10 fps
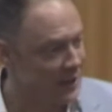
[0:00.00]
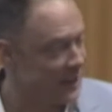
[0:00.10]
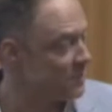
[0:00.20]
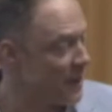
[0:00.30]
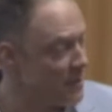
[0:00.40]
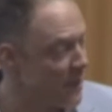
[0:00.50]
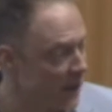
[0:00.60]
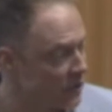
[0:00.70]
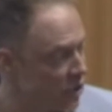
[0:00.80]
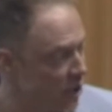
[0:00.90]
is maybe
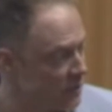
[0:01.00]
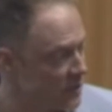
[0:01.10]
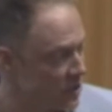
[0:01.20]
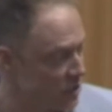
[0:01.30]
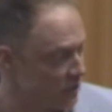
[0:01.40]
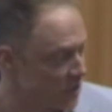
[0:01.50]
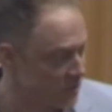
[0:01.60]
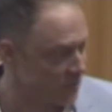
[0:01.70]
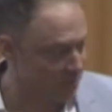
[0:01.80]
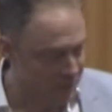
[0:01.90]
male circumcision, which